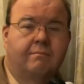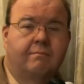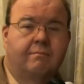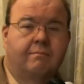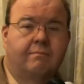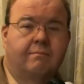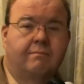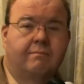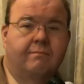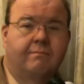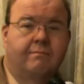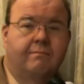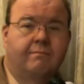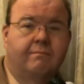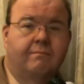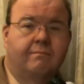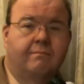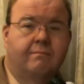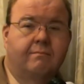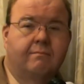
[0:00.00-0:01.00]

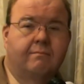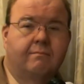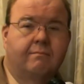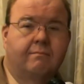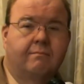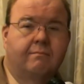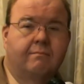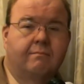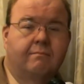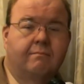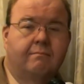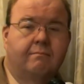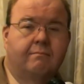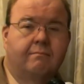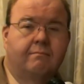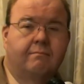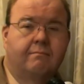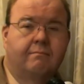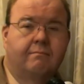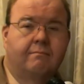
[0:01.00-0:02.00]

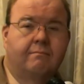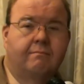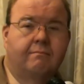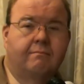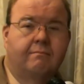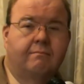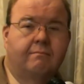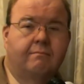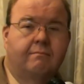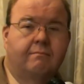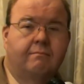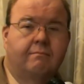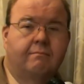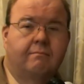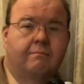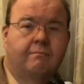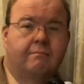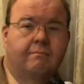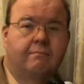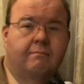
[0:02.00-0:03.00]

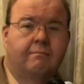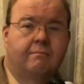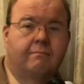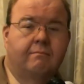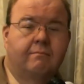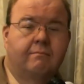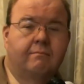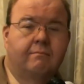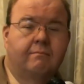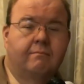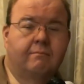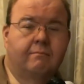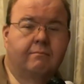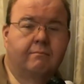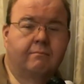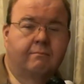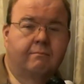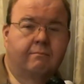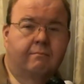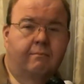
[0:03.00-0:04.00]

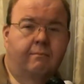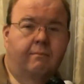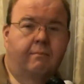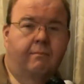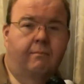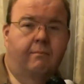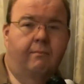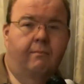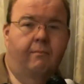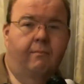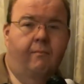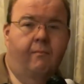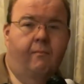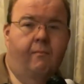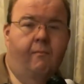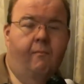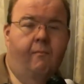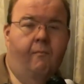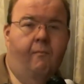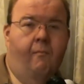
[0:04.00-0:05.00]

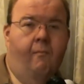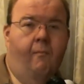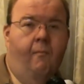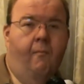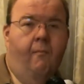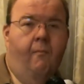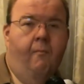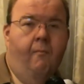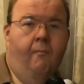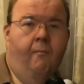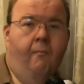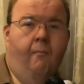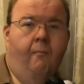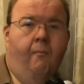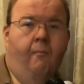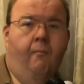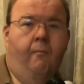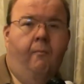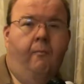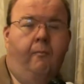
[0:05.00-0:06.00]

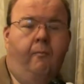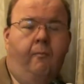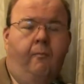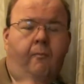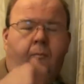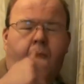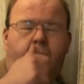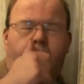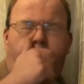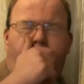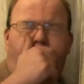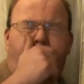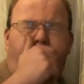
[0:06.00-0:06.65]
This person isn't speaking.